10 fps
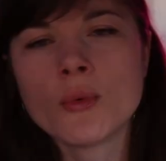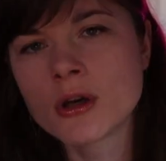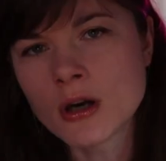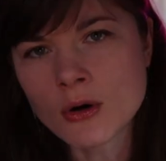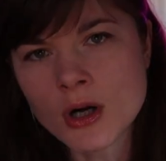
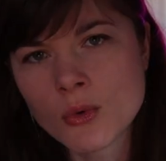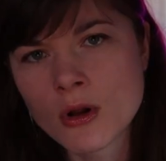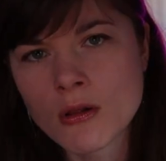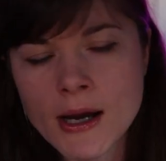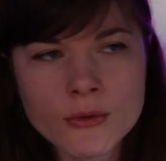we will
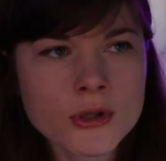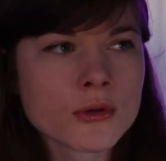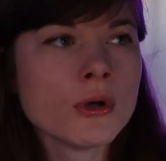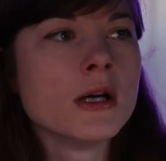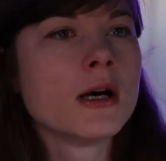allow
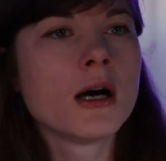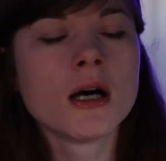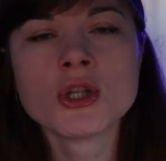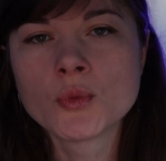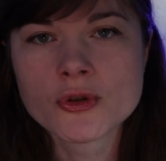you.
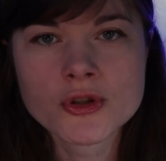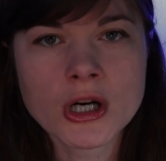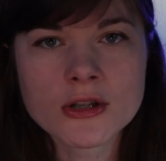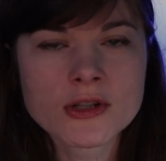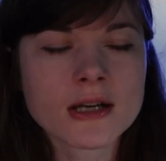It will
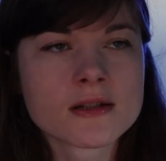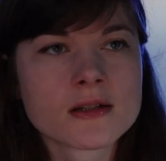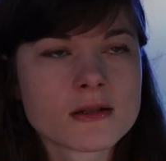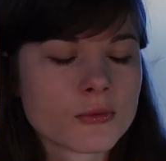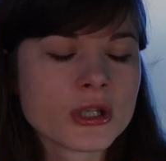start
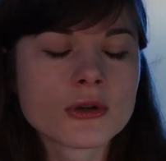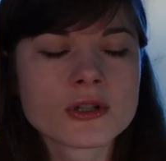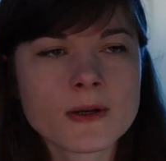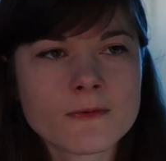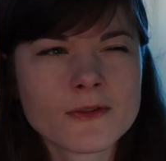next week or
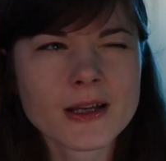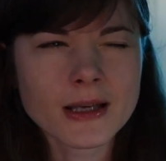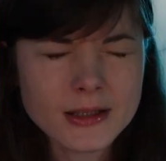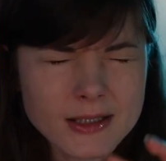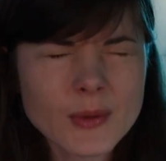something like
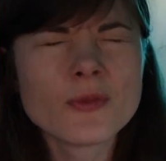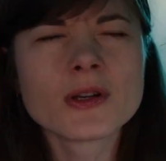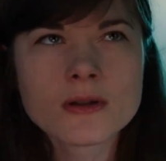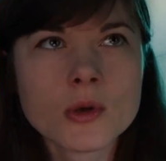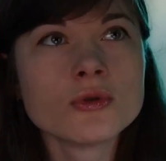that,
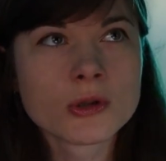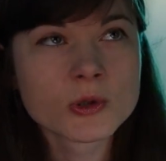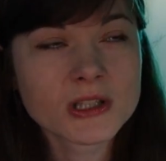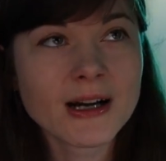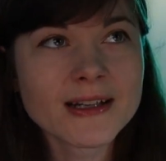something along
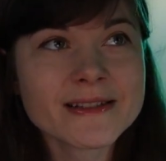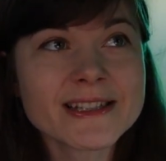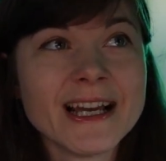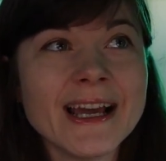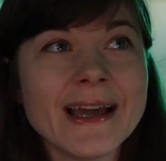those
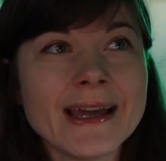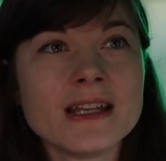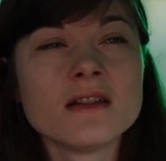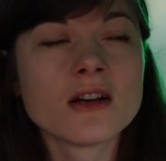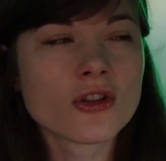lines,
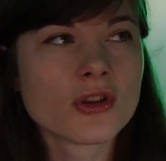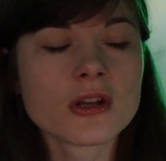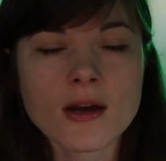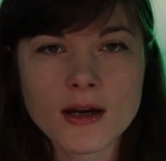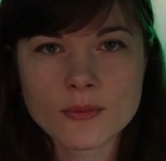and
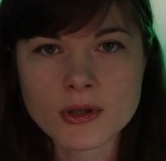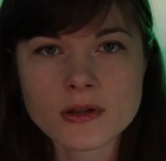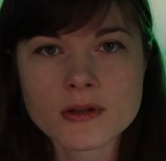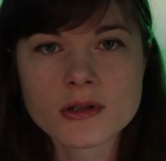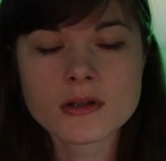nothing
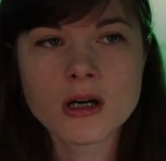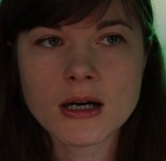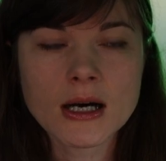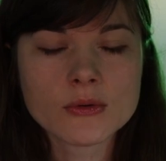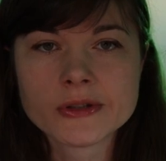happened.
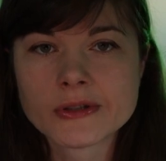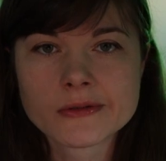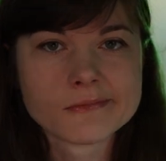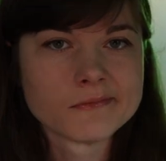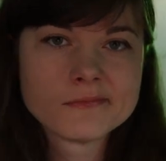I
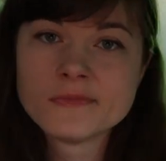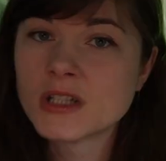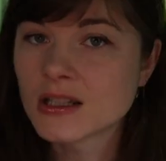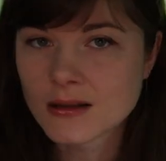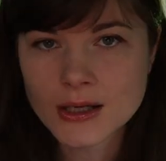was
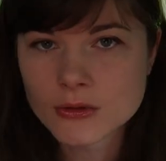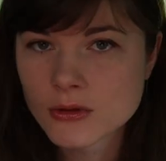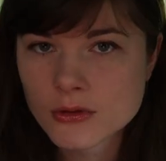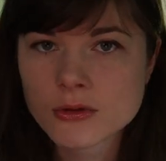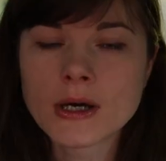not allowed
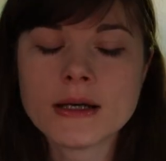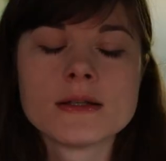to do that.